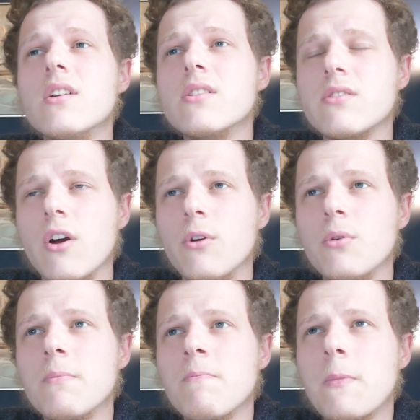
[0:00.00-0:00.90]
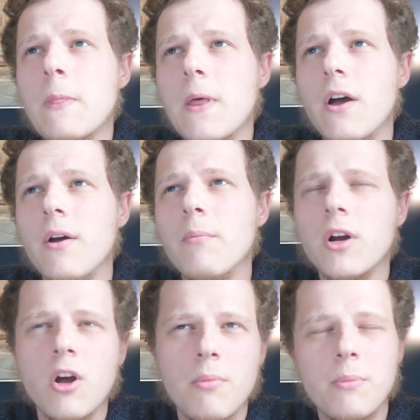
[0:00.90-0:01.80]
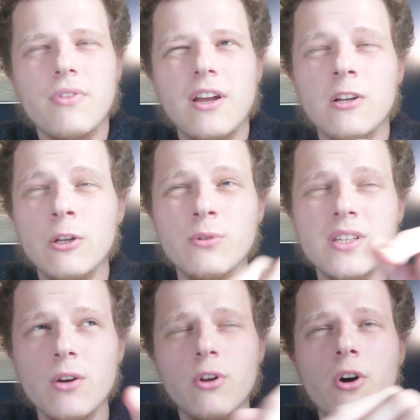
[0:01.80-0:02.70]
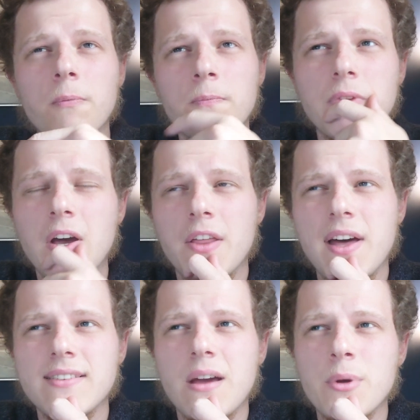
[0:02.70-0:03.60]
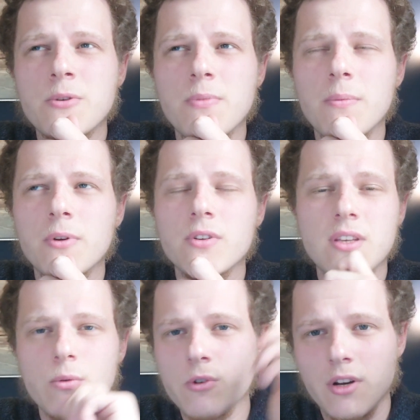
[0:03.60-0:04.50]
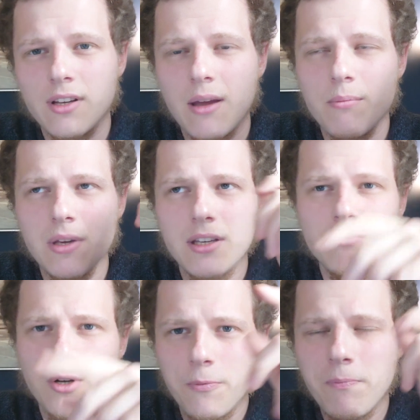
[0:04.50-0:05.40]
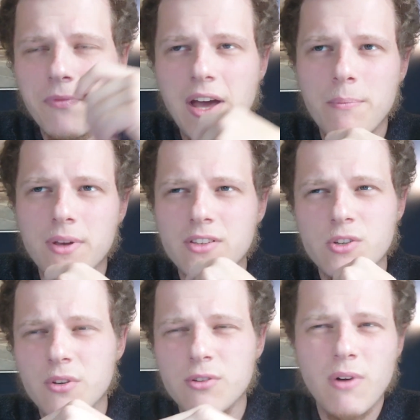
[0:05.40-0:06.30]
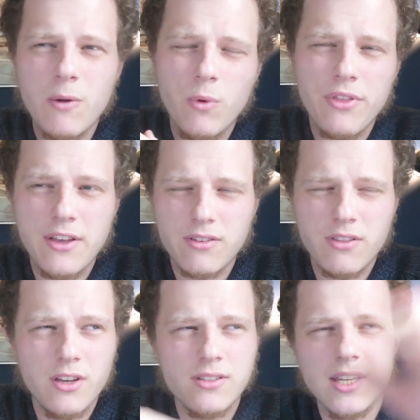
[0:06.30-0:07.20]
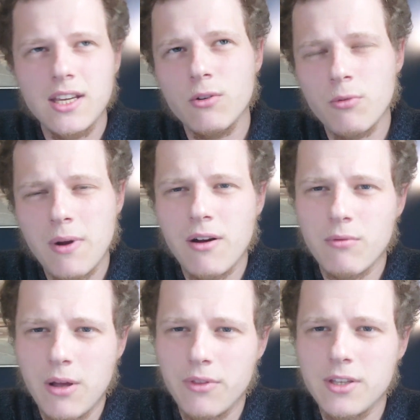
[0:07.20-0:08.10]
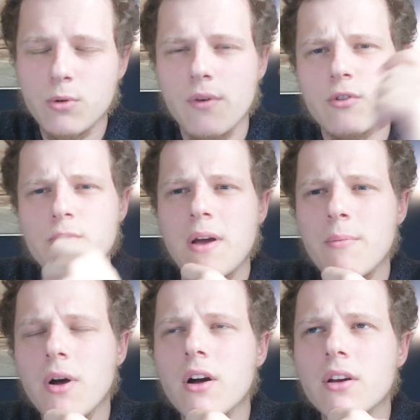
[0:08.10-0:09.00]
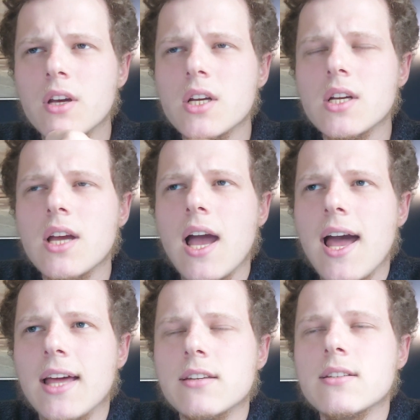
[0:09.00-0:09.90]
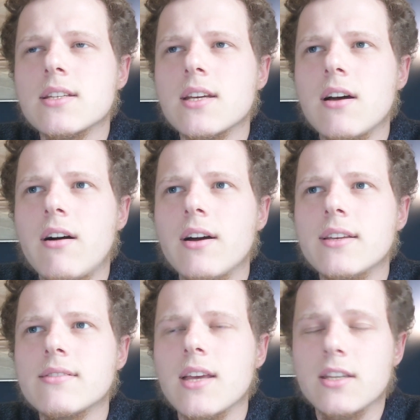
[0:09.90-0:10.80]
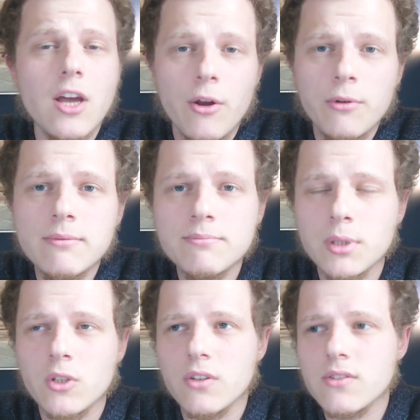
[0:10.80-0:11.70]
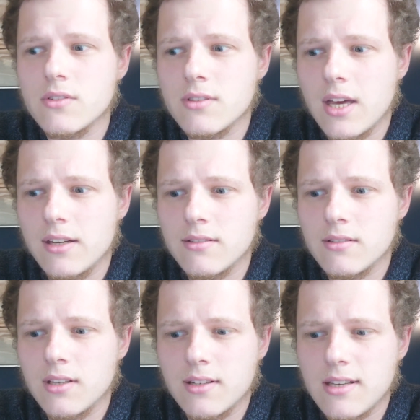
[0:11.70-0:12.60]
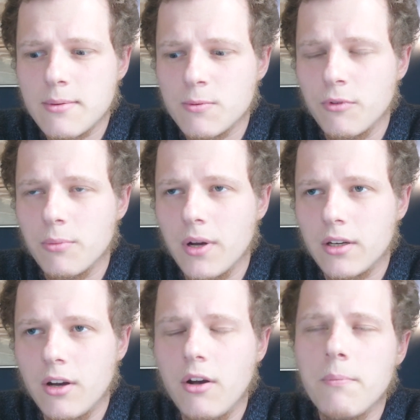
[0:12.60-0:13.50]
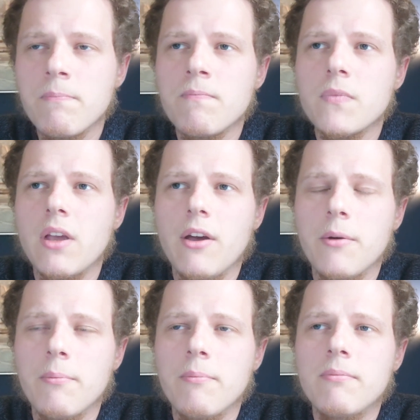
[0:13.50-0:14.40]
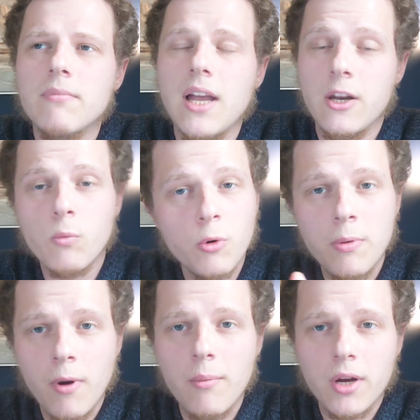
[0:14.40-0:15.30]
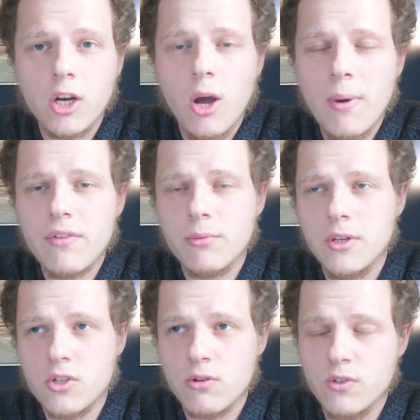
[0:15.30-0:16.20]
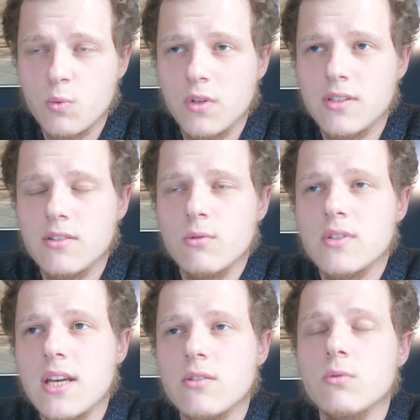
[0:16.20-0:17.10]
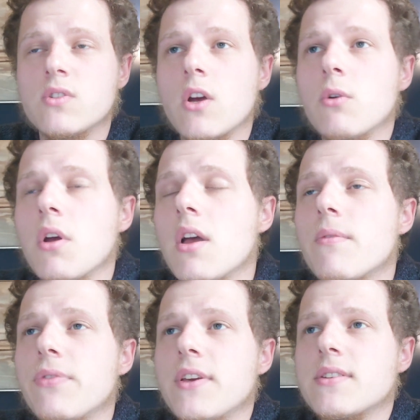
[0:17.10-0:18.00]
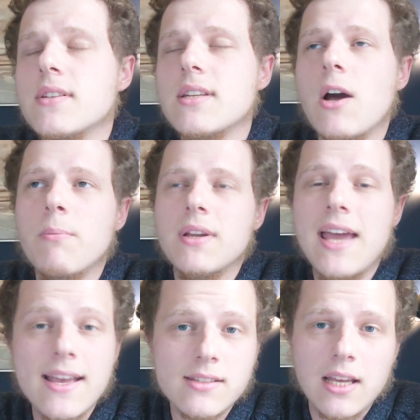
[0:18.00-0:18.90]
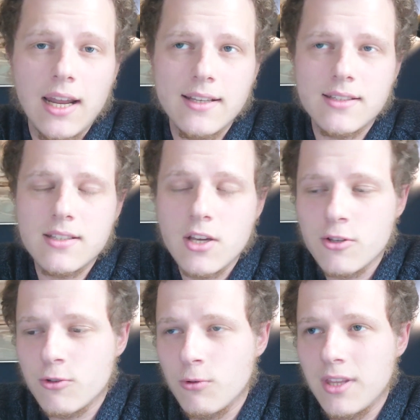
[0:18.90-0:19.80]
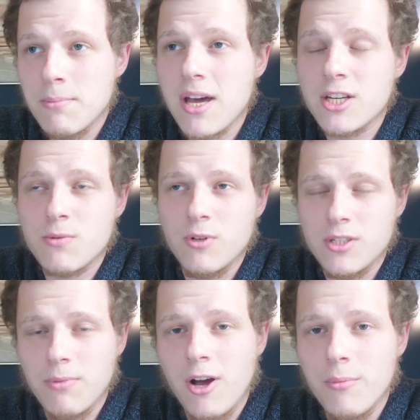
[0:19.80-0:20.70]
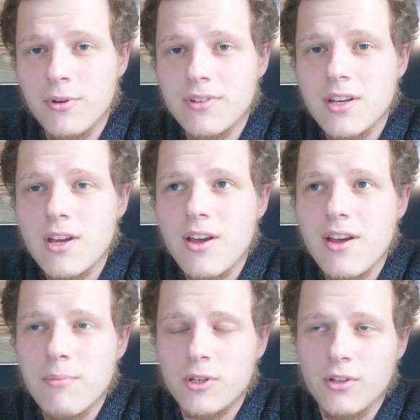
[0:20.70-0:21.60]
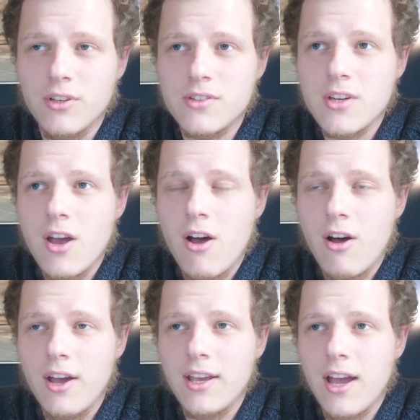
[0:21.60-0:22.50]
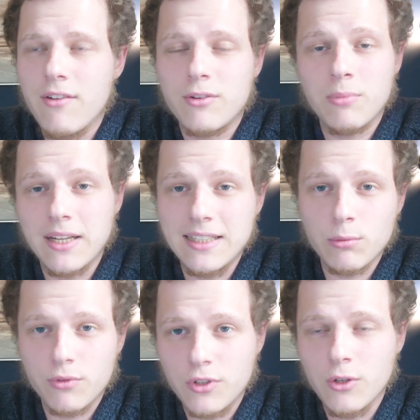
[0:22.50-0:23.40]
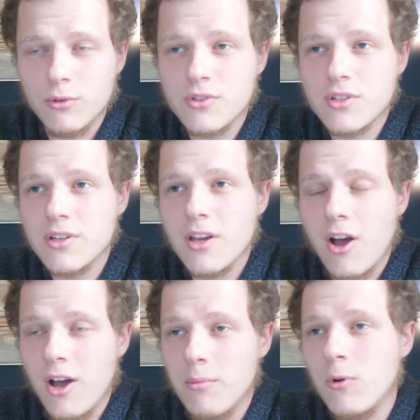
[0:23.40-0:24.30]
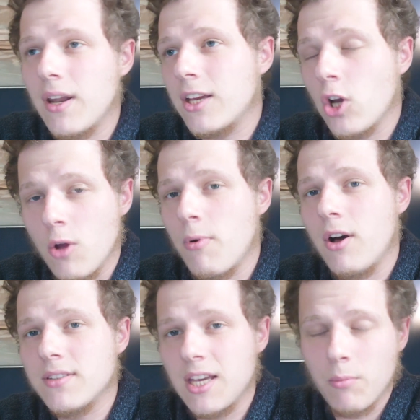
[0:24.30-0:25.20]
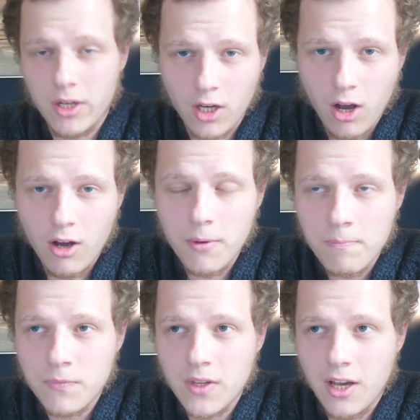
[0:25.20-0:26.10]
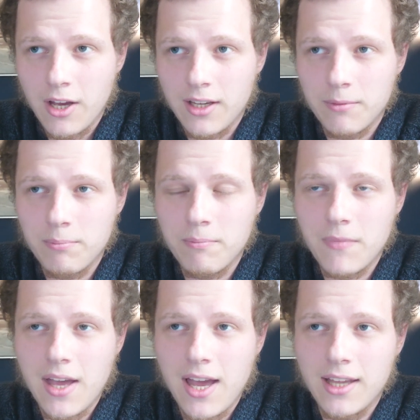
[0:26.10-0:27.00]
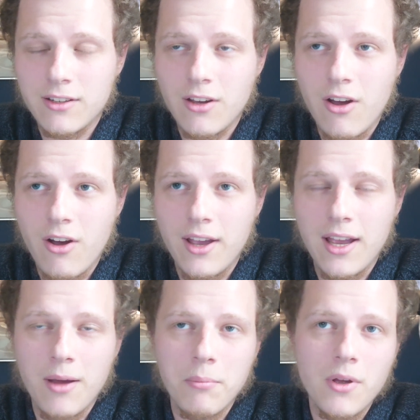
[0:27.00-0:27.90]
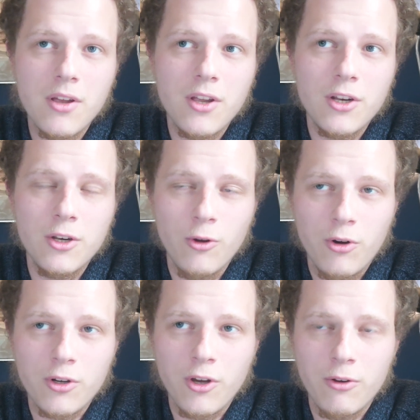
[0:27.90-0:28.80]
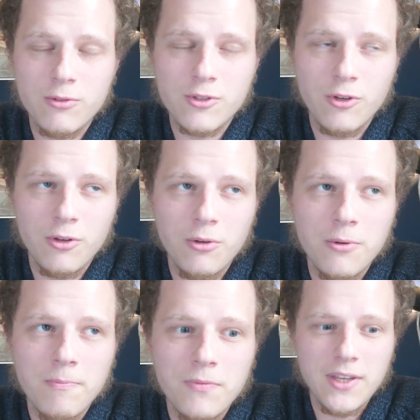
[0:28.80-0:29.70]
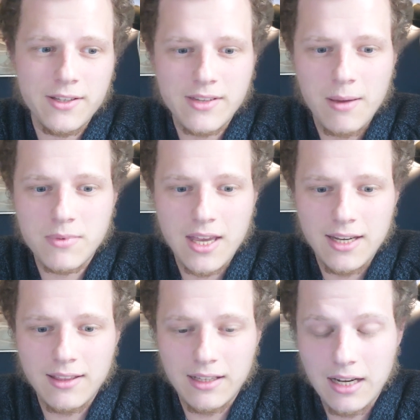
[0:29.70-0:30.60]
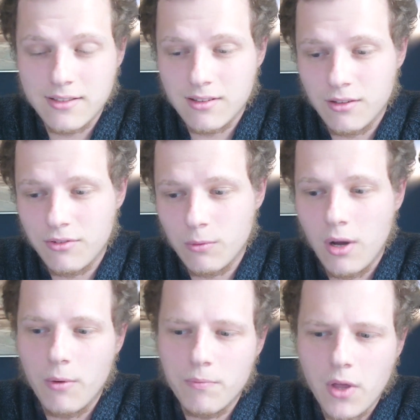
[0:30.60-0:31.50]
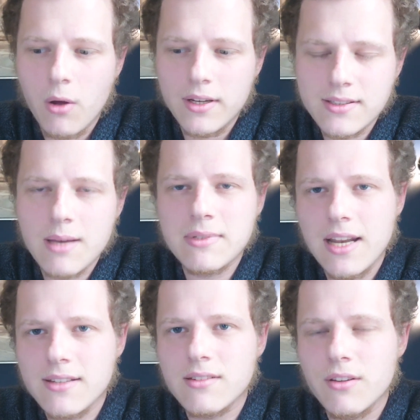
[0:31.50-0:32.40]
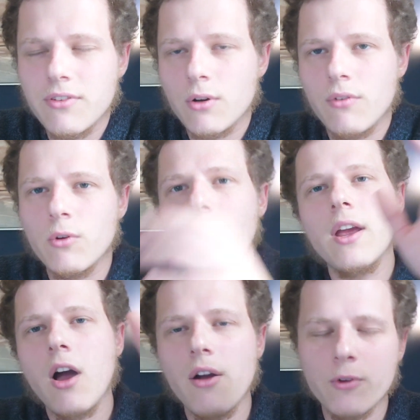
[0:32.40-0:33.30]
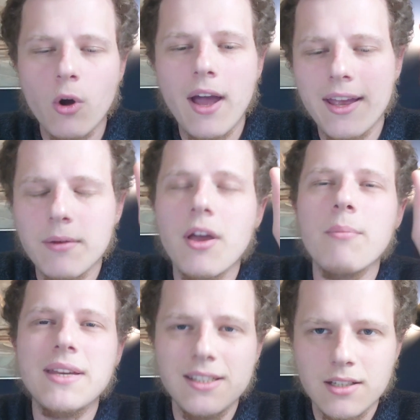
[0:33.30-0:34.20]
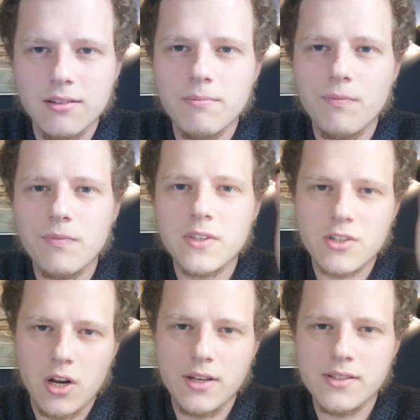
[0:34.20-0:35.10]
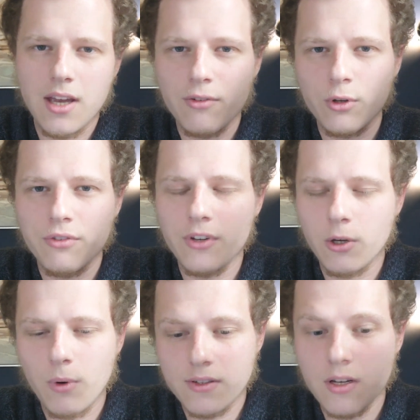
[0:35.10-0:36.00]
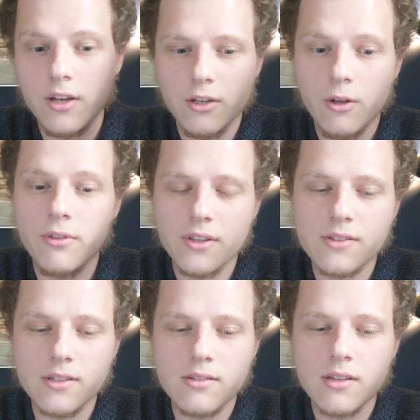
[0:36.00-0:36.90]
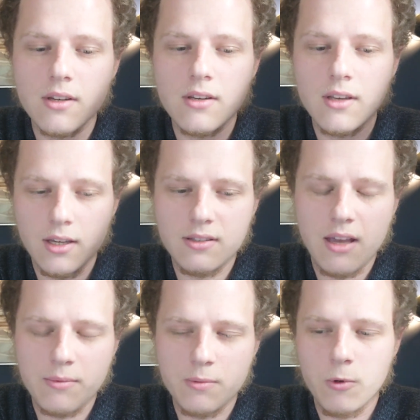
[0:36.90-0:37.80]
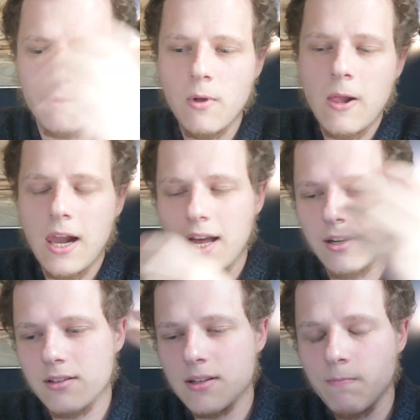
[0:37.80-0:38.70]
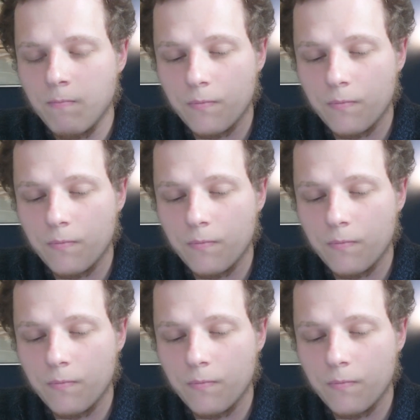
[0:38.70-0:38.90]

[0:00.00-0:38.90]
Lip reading: So I can't remember if that includes it or not, that damage bit, because they were trying to get me on that bit. So it's around 1013 or about around the £1,200 mark. And I said no, because that isn't acceptable for my car. And I will be buying my car back from the insurance once it's all settled. So this has now been escalated to the management department because I have completely refused. I am not letting Copart take my car, and I am not going to accept anything less than the figure. Well, I'll accept less than the figure I've got. Like, I've got a median, shall I say. I've got a figure where it's like, you know, this is acceptable. And